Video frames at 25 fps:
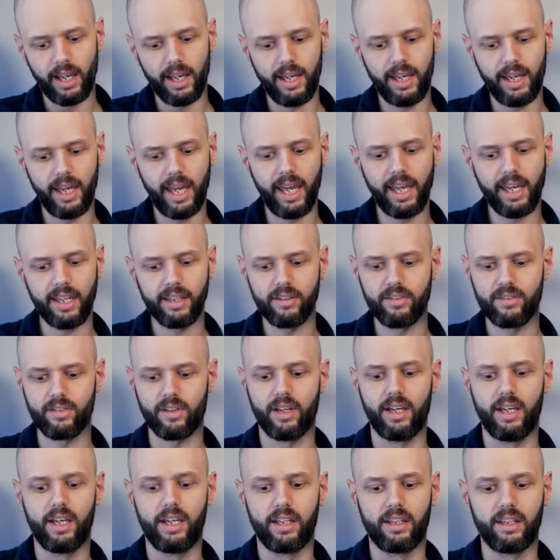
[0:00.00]
And
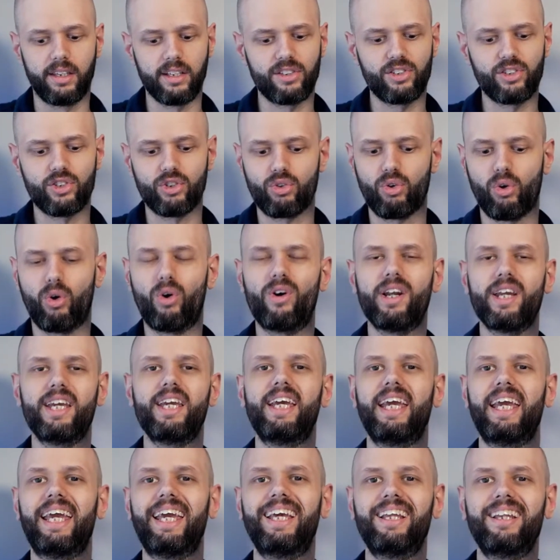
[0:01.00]
the story
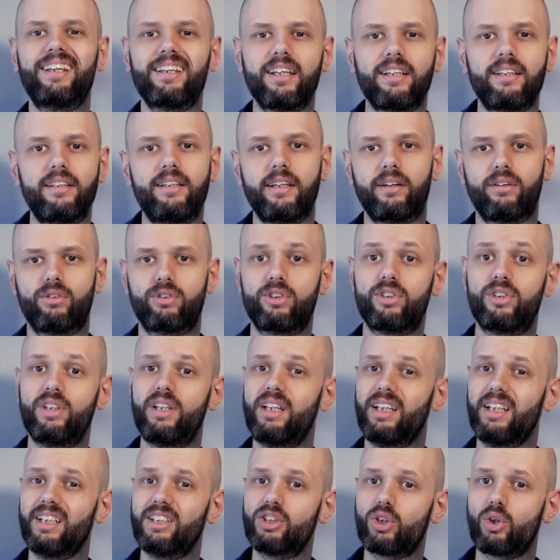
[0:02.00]
in the DLC
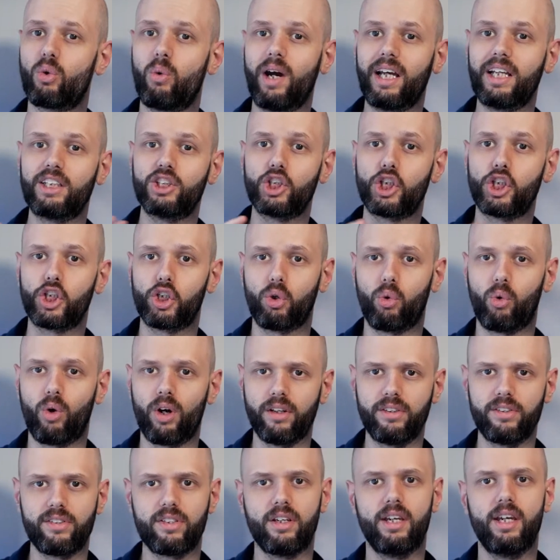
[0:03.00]
is quite
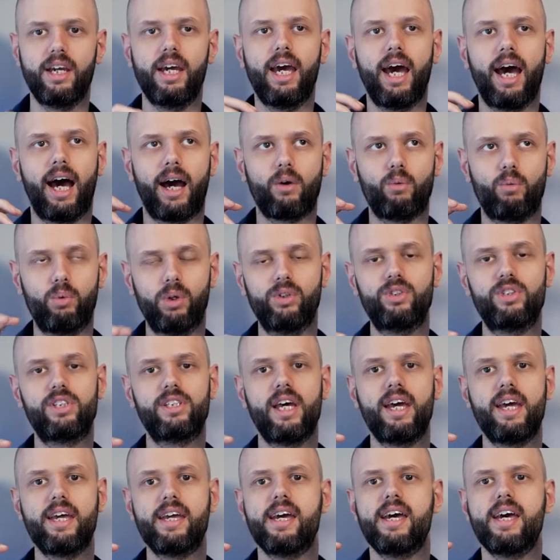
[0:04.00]
short. I will
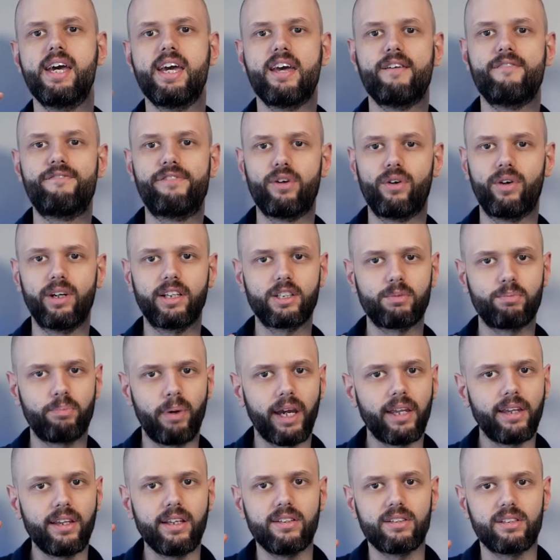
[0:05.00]
say, if you're
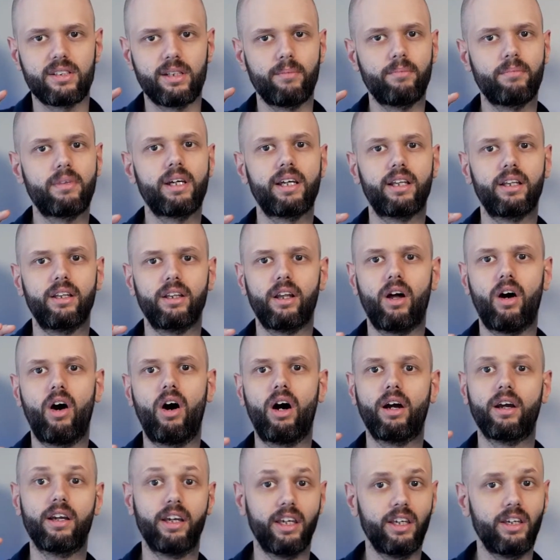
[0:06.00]
expecting something
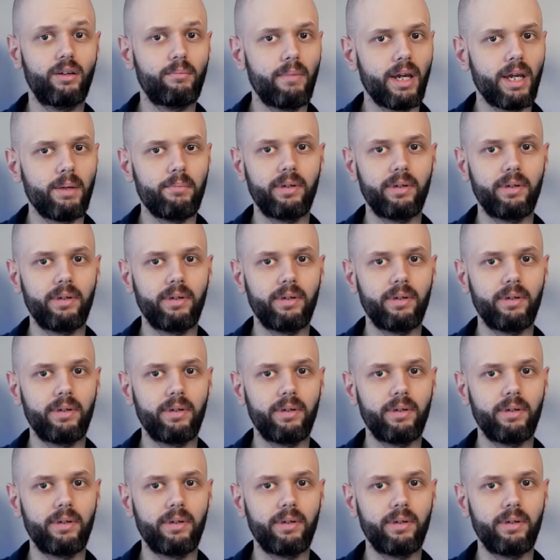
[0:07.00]
long, you may be